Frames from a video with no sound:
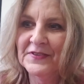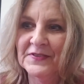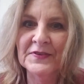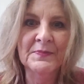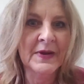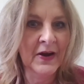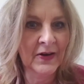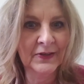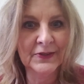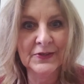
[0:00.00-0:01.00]
the
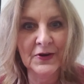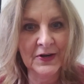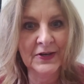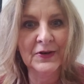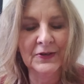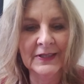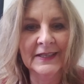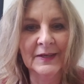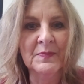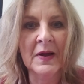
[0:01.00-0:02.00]
burial started
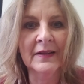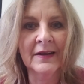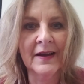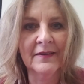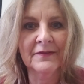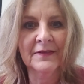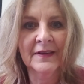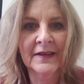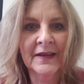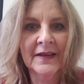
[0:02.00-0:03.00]
early in my life.
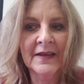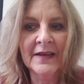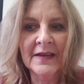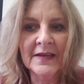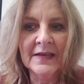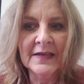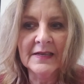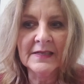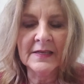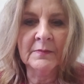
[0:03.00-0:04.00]

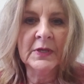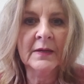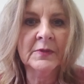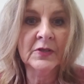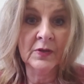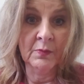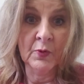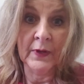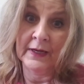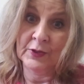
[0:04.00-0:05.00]
Sometimes to the
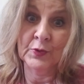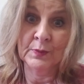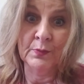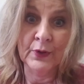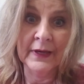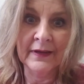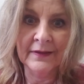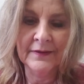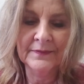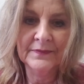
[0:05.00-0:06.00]
point I couldn't
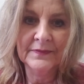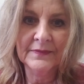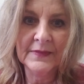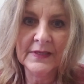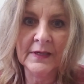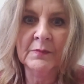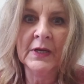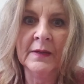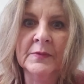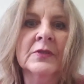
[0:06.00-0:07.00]
breathe.
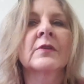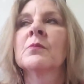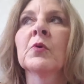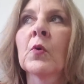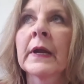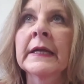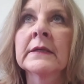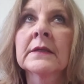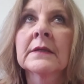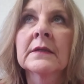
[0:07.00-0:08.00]
Sometimes to the
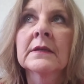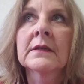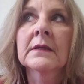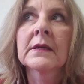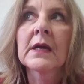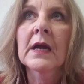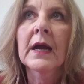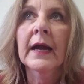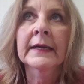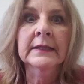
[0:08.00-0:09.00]
point
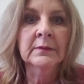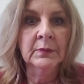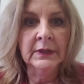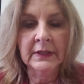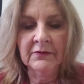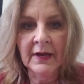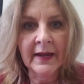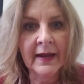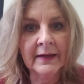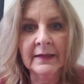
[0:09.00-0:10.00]
I didn't believe I
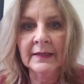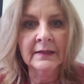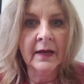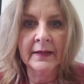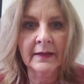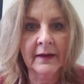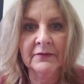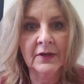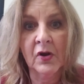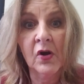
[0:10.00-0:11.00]
had any light
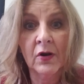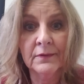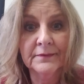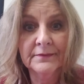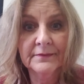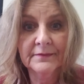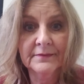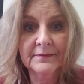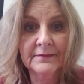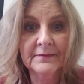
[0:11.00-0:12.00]
left at all,
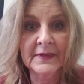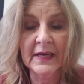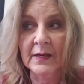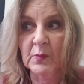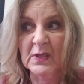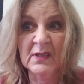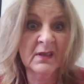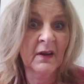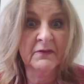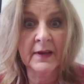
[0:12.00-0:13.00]
that it was
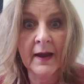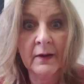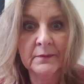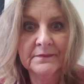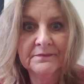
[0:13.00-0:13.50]
snuffed out.